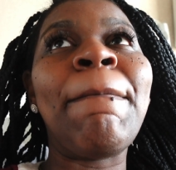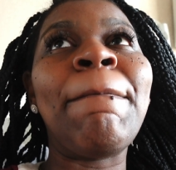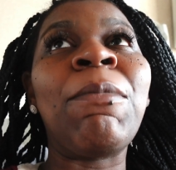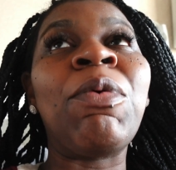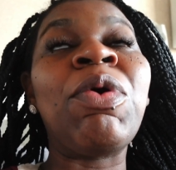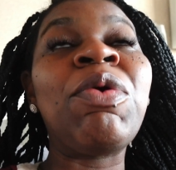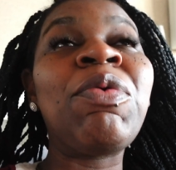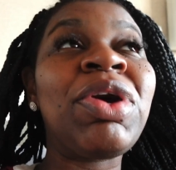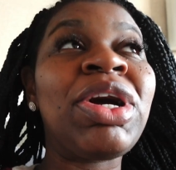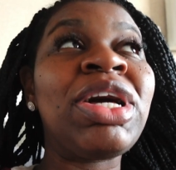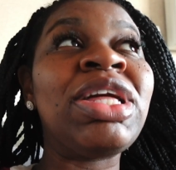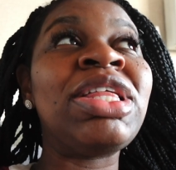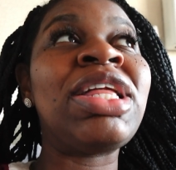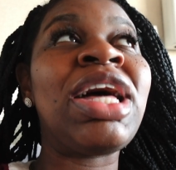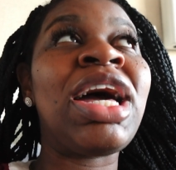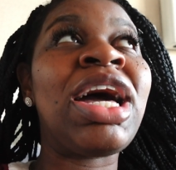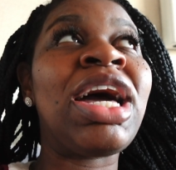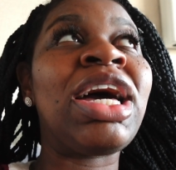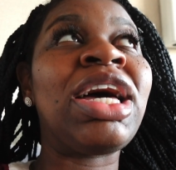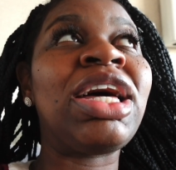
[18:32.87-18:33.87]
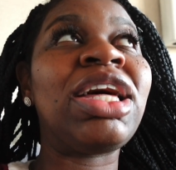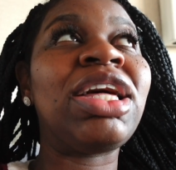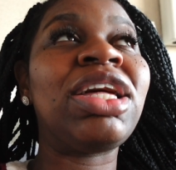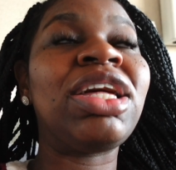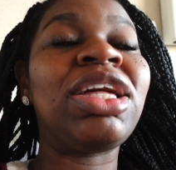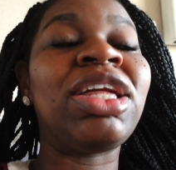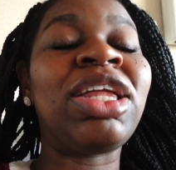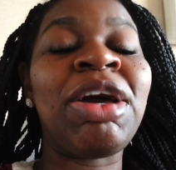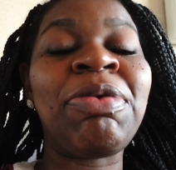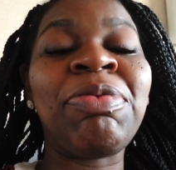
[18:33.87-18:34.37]
We were in that
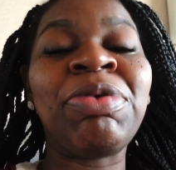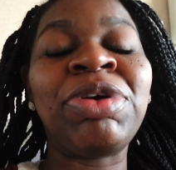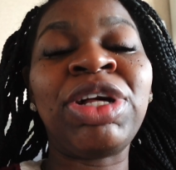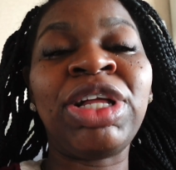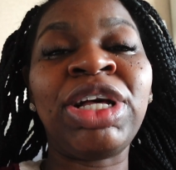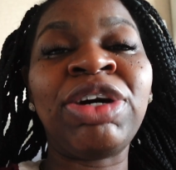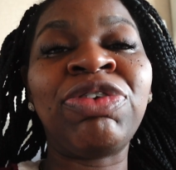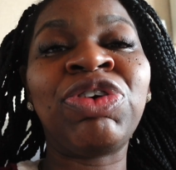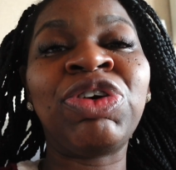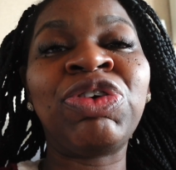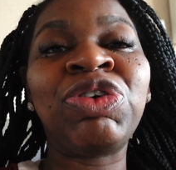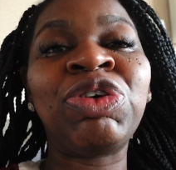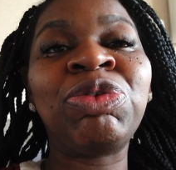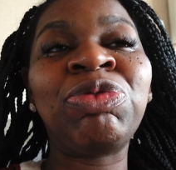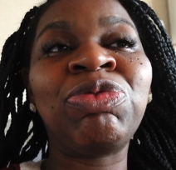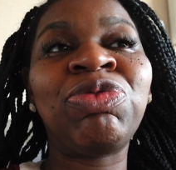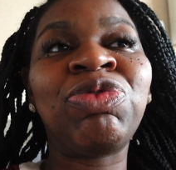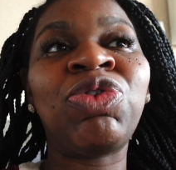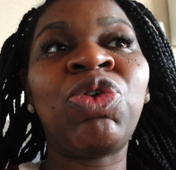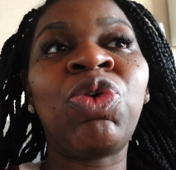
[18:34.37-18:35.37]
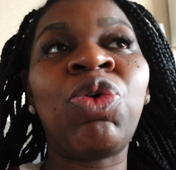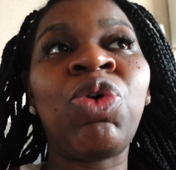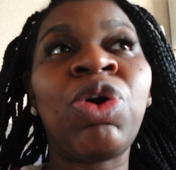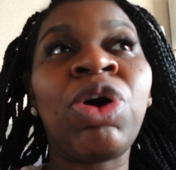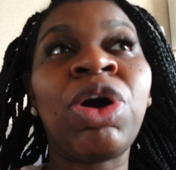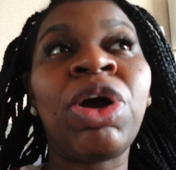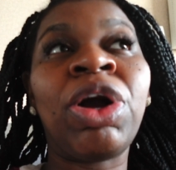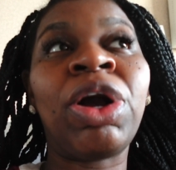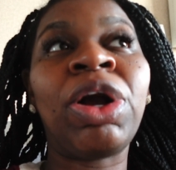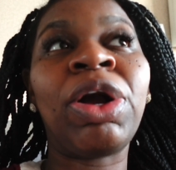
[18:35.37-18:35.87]
labor and delivery room
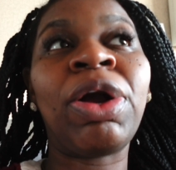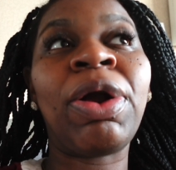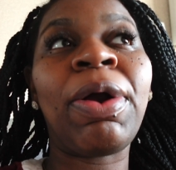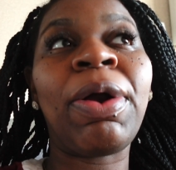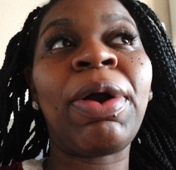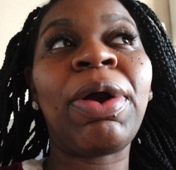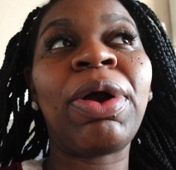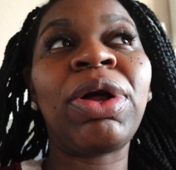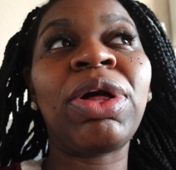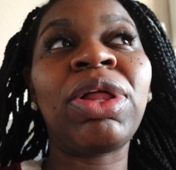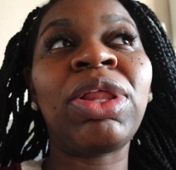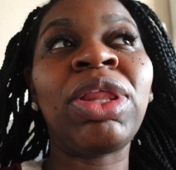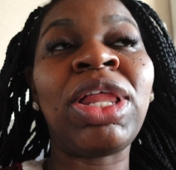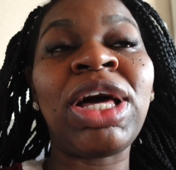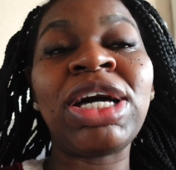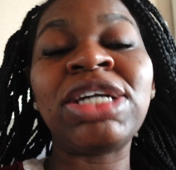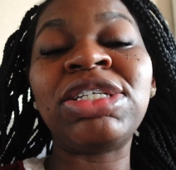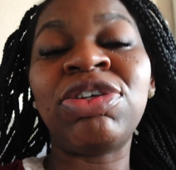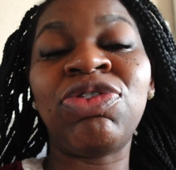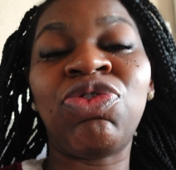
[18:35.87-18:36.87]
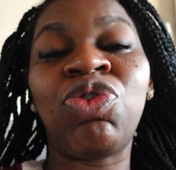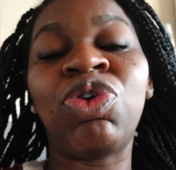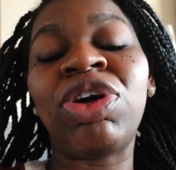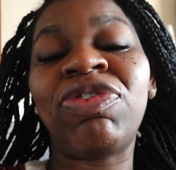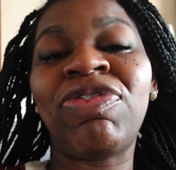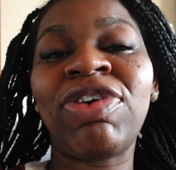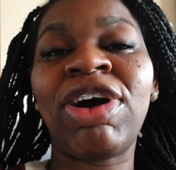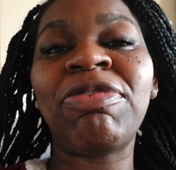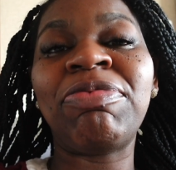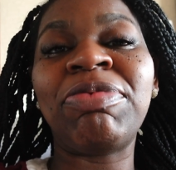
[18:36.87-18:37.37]
for less than
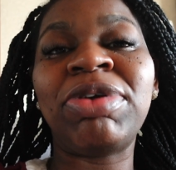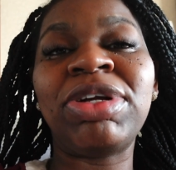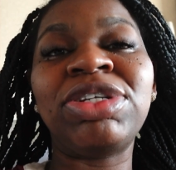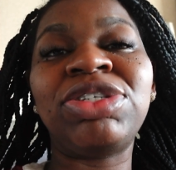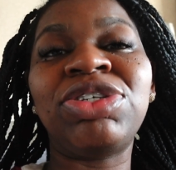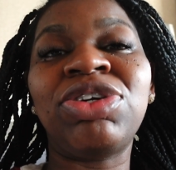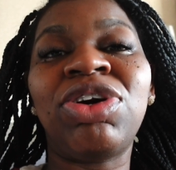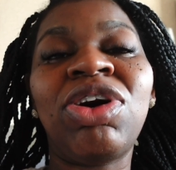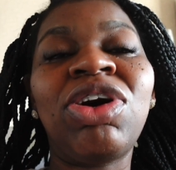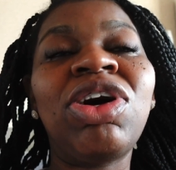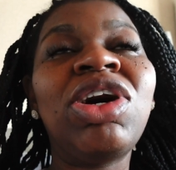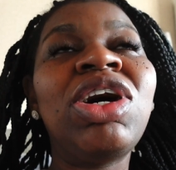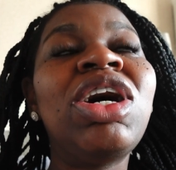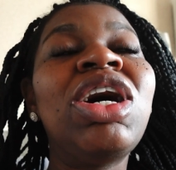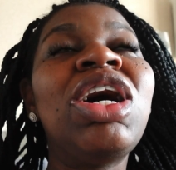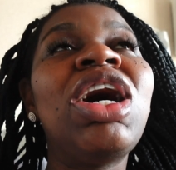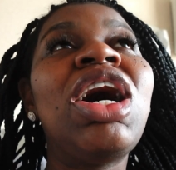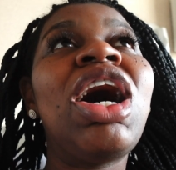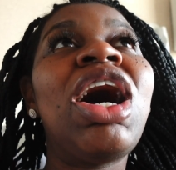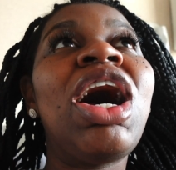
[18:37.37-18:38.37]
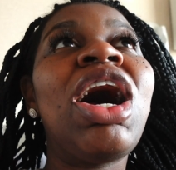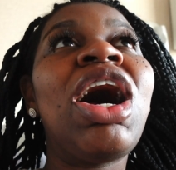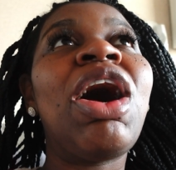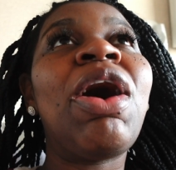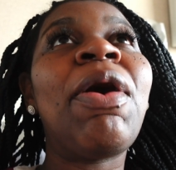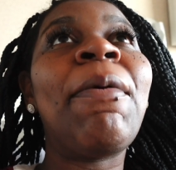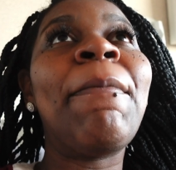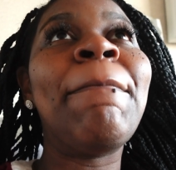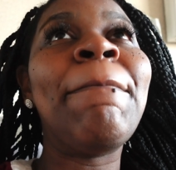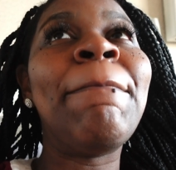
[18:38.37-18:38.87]
45 minutes, y'all.
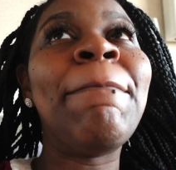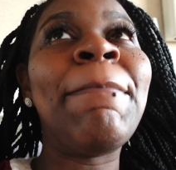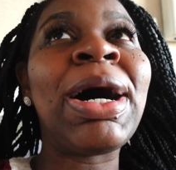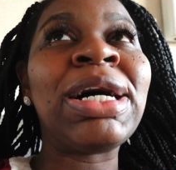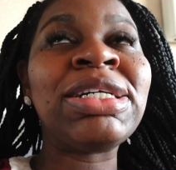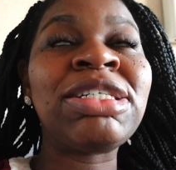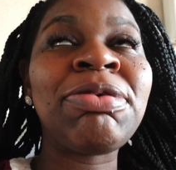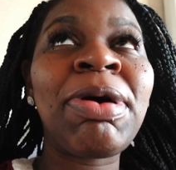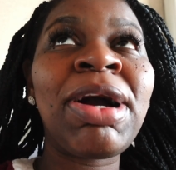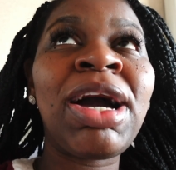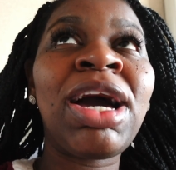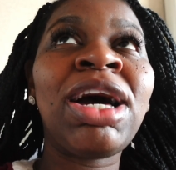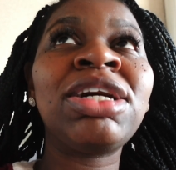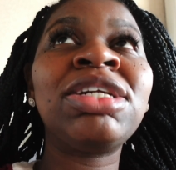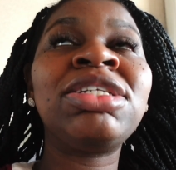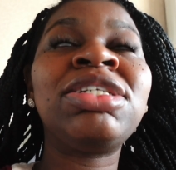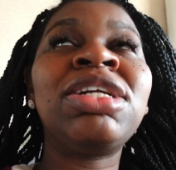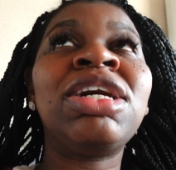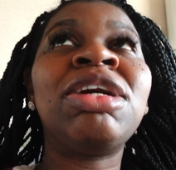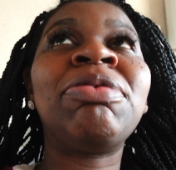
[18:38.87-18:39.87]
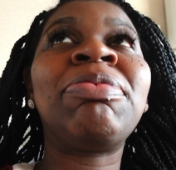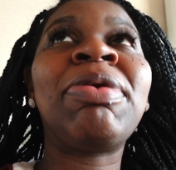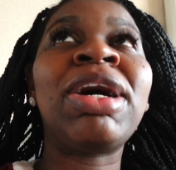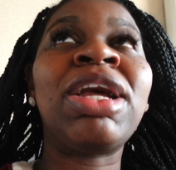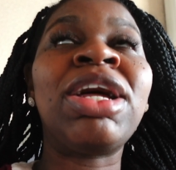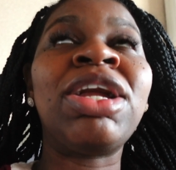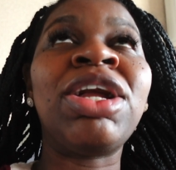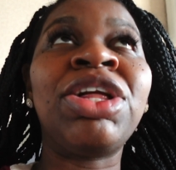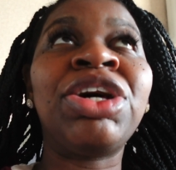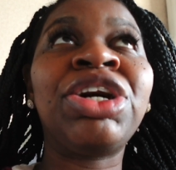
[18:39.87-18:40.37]
By the time I got out of the tub, I
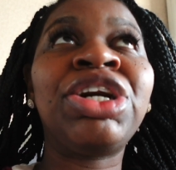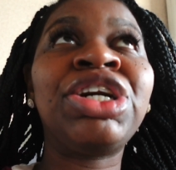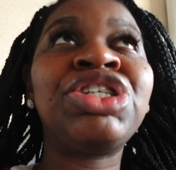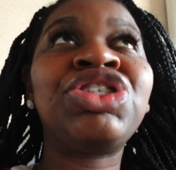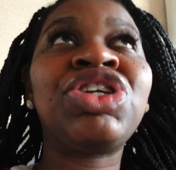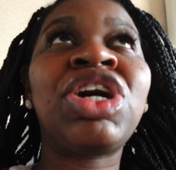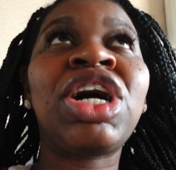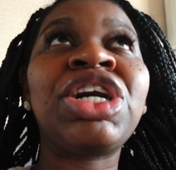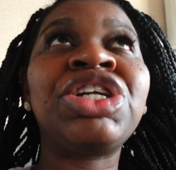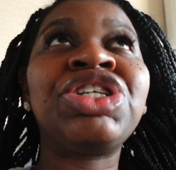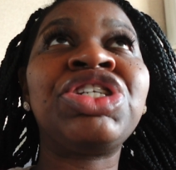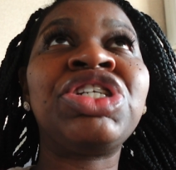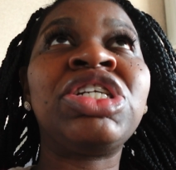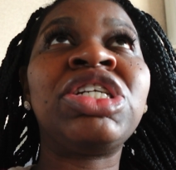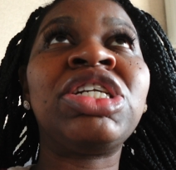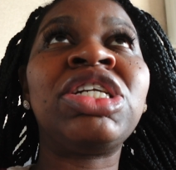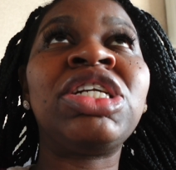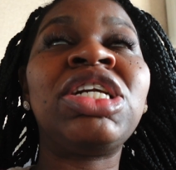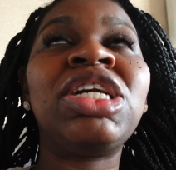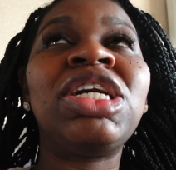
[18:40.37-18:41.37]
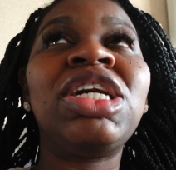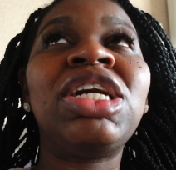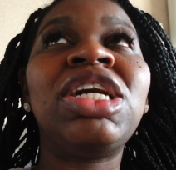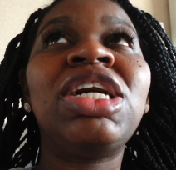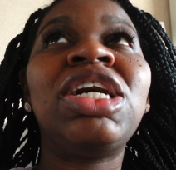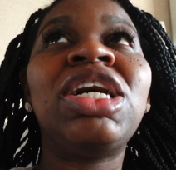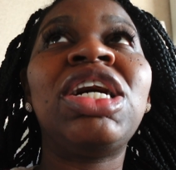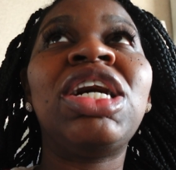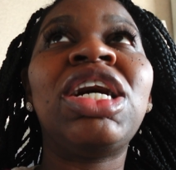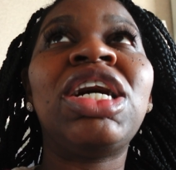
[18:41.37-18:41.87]
had another contraction
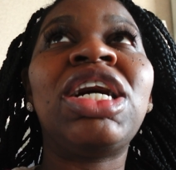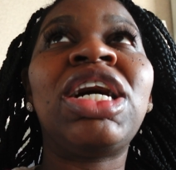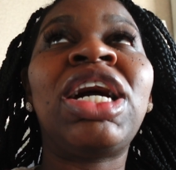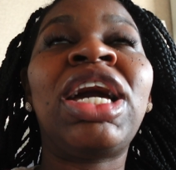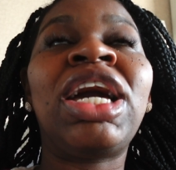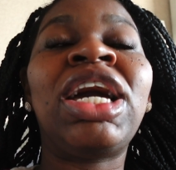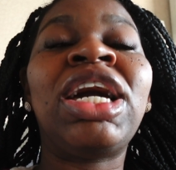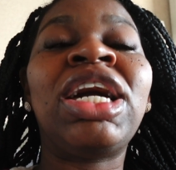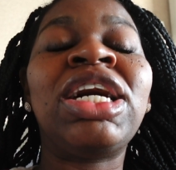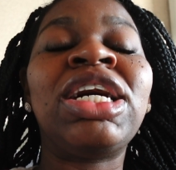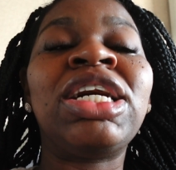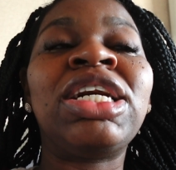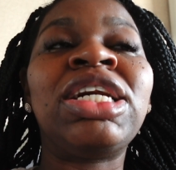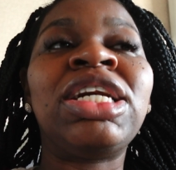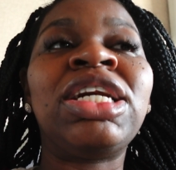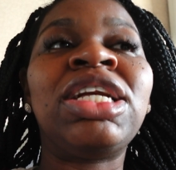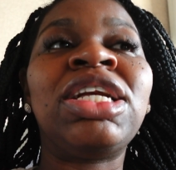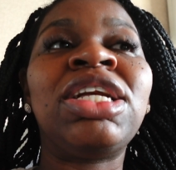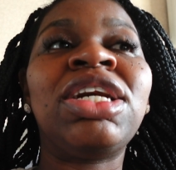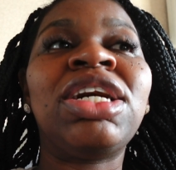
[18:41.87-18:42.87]
and